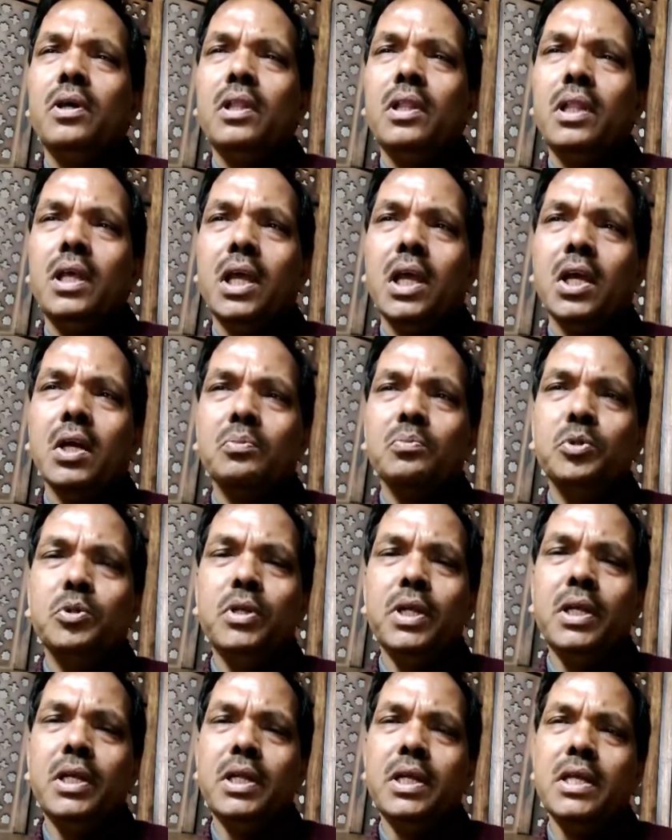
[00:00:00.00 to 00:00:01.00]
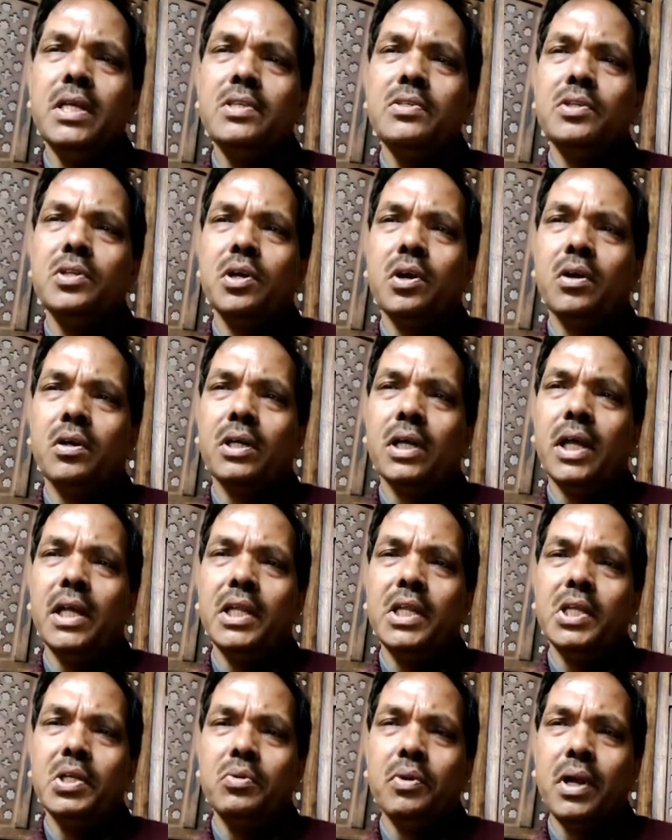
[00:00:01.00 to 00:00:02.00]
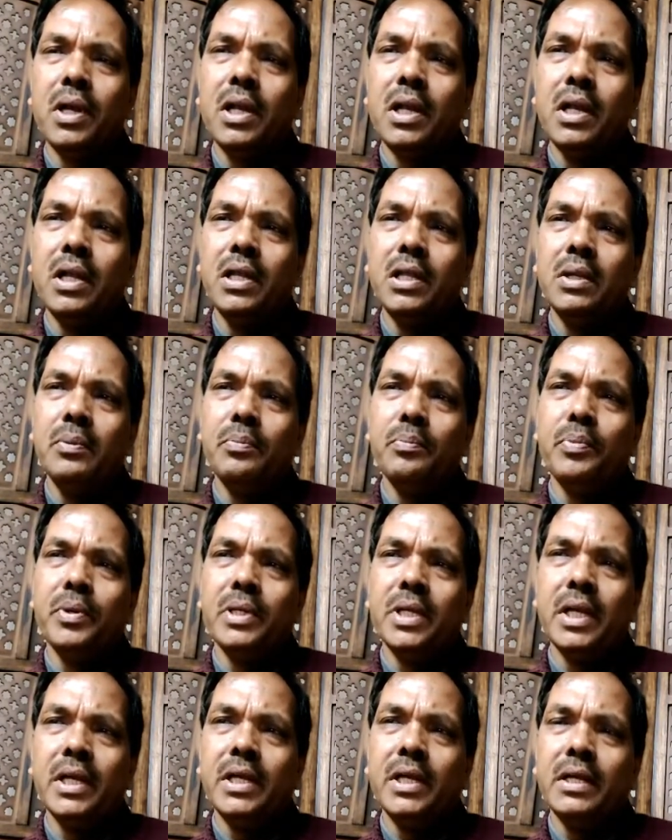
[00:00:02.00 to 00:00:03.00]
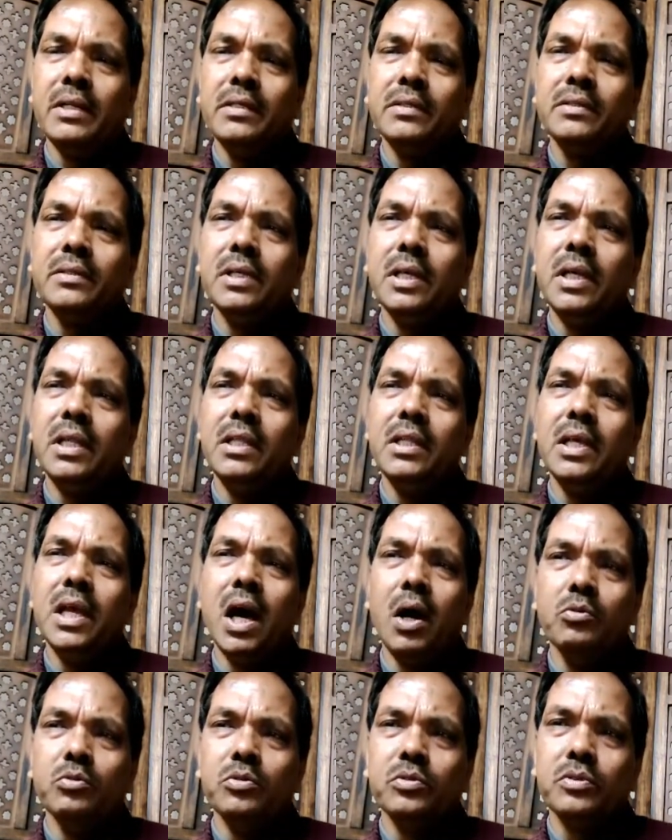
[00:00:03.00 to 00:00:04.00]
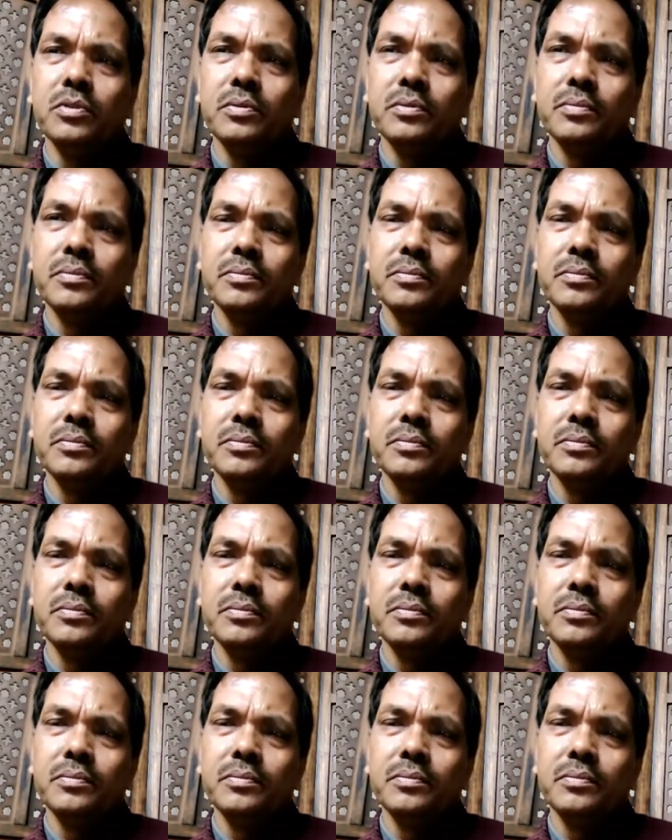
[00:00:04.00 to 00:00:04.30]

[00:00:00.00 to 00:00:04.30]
the community is not adequately represented in the House.